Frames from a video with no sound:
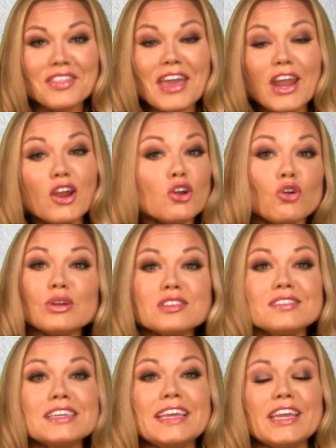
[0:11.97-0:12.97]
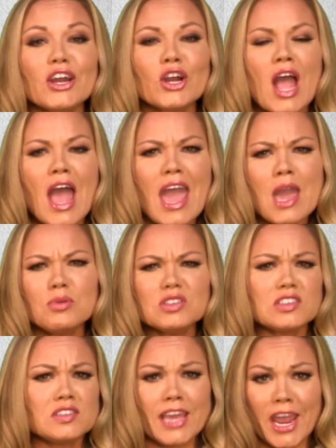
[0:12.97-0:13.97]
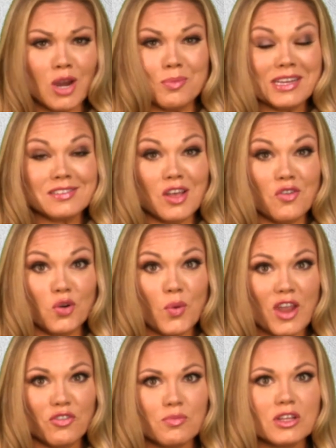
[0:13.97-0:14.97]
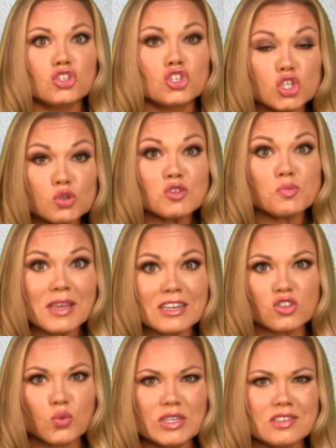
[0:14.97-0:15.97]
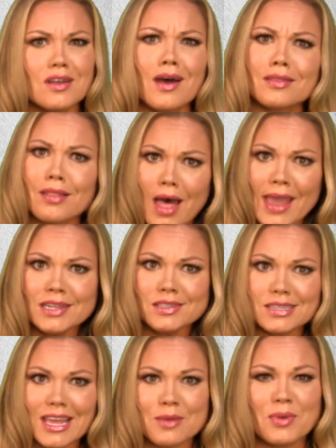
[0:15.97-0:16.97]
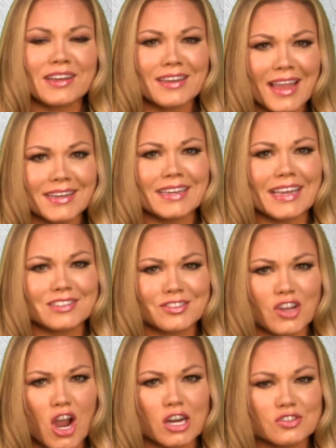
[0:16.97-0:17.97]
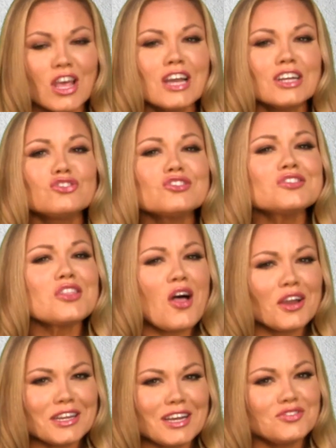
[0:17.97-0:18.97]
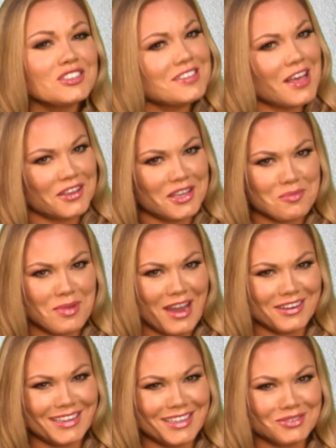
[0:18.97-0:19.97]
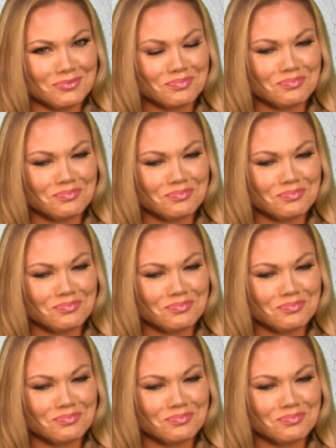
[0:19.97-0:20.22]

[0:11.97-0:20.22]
Hey there, Christy here, able to tear myself away from the juice being squeezed online today by ninety day stars, just long enough to tell you about it.